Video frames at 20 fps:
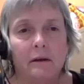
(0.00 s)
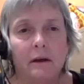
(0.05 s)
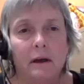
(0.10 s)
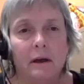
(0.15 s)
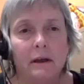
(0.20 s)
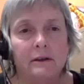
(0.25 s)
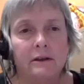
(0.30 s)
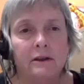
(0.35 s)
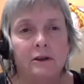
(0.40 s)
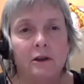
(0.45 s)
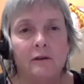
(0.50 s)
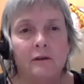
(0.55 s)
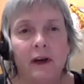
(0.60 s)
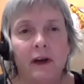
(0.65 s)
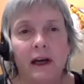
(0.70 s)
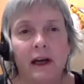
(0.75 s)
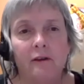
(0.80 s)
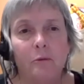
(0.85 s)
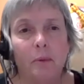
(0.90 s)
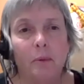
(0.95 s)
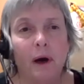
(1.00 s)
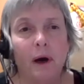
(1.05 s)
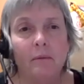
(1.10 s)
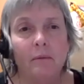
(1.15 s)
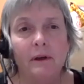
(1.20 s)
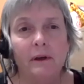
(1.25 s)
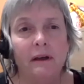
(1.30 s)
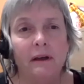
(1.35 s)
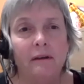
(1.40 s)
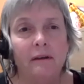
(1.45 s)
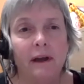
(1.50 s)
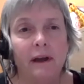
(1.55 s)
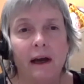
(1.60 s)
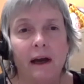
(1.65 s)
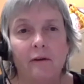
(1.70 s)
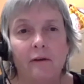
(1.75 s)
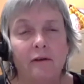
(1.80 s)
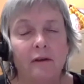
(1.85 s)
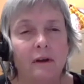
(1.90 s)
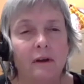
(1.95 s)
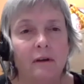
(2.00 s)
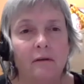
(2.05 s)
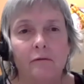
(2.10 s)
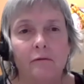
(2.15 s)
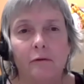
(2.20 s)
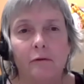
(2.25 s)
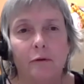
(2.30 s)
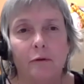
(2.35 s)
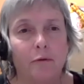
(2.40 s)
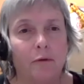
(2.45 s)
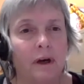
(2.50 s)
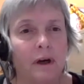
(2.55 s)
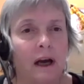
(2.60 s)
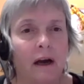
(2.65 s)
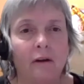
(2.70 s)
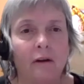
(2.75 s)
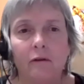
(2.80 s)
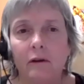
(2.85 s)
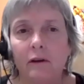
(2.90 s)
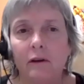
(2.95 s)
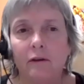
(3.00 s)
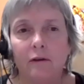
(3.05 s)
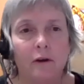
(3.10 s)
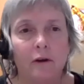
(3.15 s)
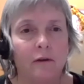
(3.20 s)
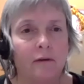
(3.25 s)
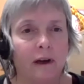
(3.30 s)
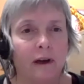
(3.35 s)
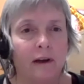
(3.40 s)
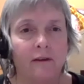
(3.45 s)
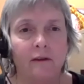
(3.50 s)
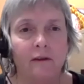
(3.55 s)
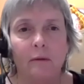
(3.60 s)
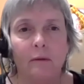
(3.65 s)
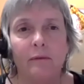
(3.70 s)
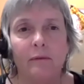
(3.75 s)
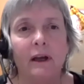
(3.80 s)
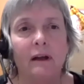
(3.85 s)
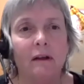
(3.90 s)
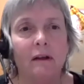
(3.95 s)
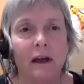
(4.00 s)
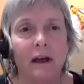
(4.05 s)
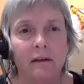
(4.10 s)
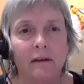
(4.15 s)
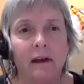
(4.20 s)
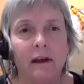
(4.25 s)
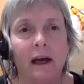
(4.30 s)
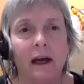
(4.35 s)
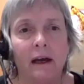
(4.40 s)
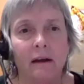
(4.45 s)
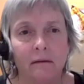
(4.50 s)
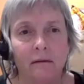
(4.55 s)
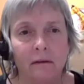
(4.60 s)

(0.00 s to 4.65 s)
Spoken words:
surveys, probably 1,300 surveys, something like that.